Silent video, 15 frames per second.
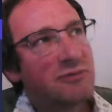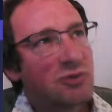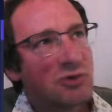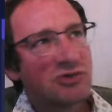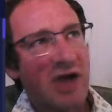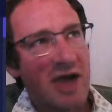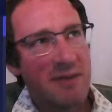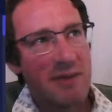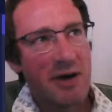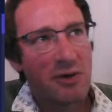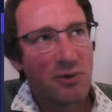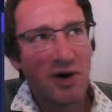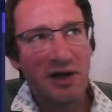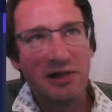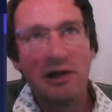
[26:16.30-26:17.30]
which came out
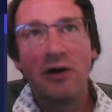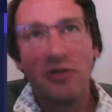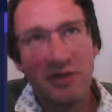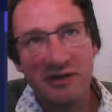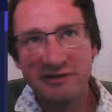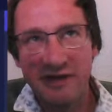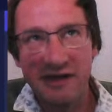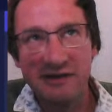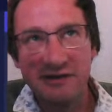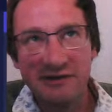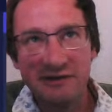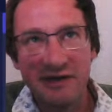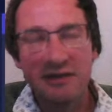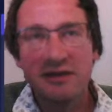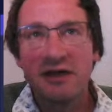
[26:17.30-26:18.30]
quite a lot in this data
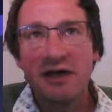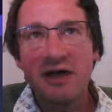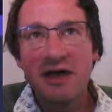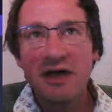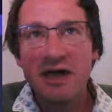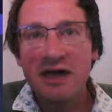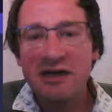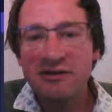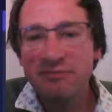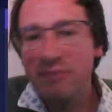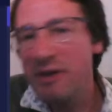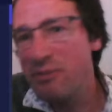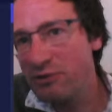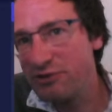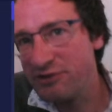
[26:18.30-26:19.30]
set, is
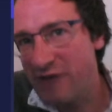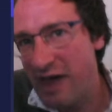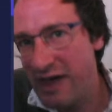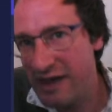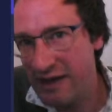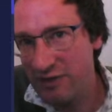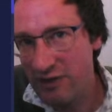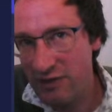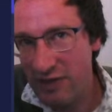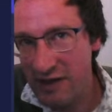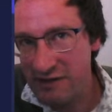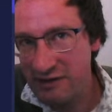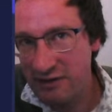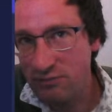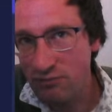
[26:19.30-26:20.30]
people saying that they
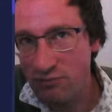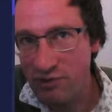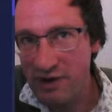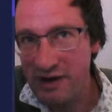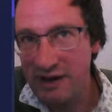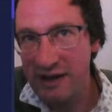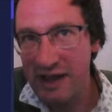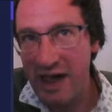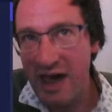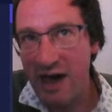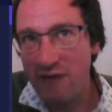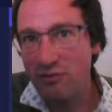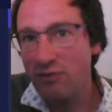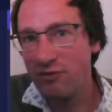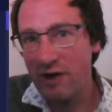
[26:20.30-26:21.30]
didn't really
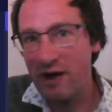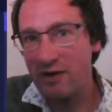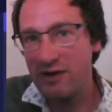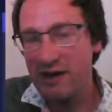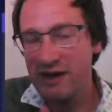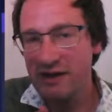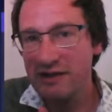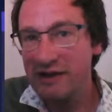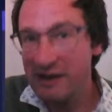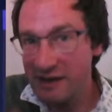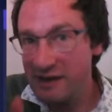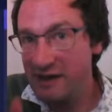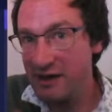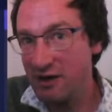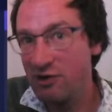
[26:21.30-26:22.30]
have a very
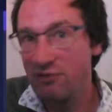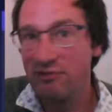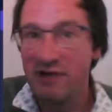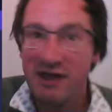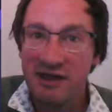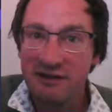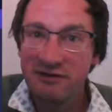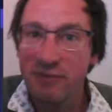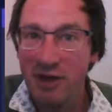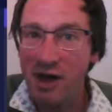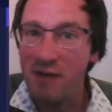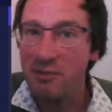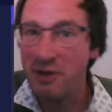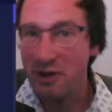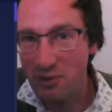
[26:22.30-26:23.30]
linear career to
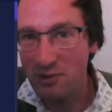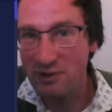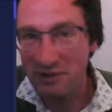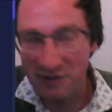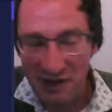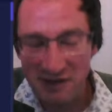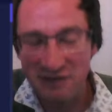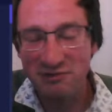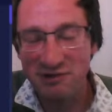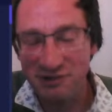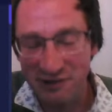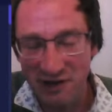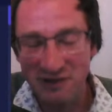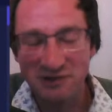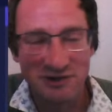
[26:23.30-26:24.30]
becoming a qualitative
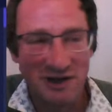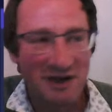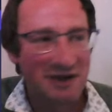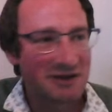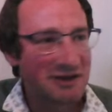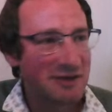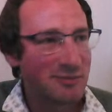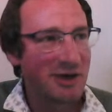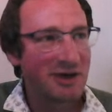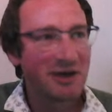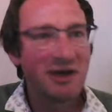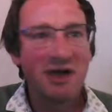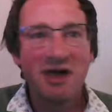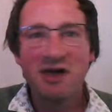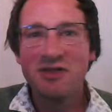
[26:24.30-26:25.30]
researcher in academia.
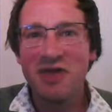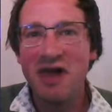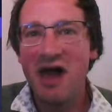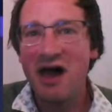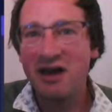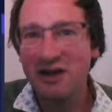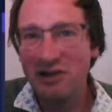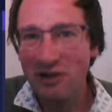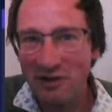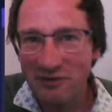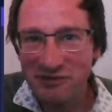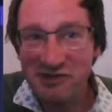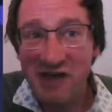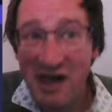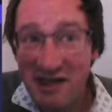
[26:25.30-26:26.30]
They had a lot of
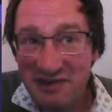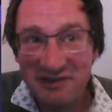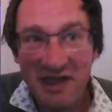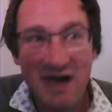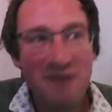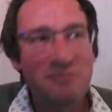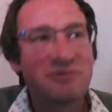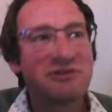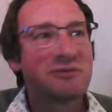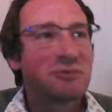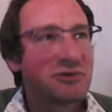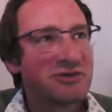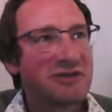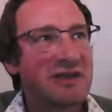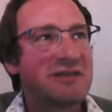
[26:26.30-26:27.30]
side steps. It
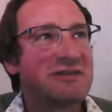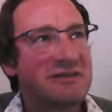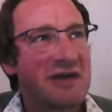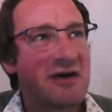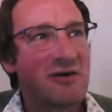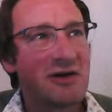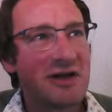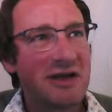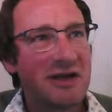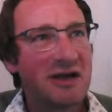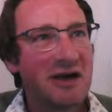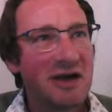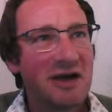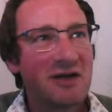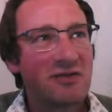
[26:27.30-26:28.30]
wasn't necessarily
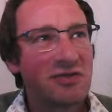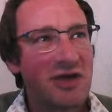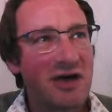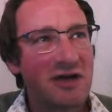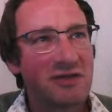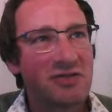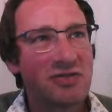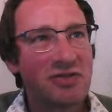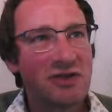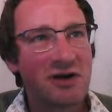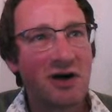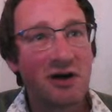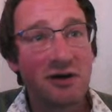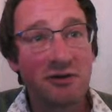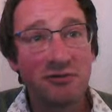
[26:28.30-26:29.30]
the
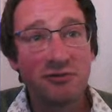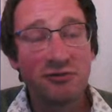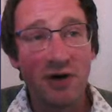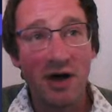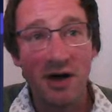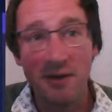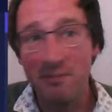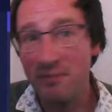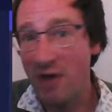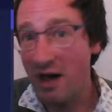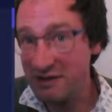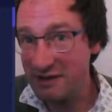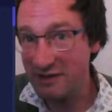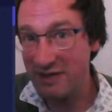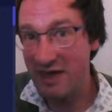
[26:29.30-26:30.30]
kind of
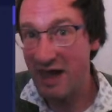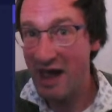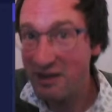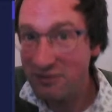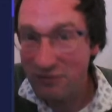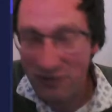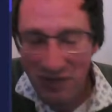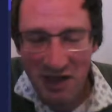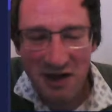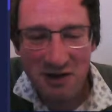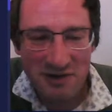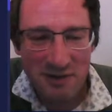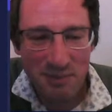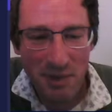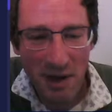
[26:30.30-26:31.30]
idea they had for their
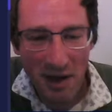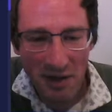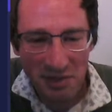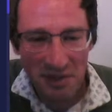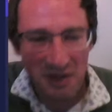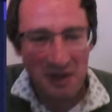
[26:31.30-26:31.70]
career path.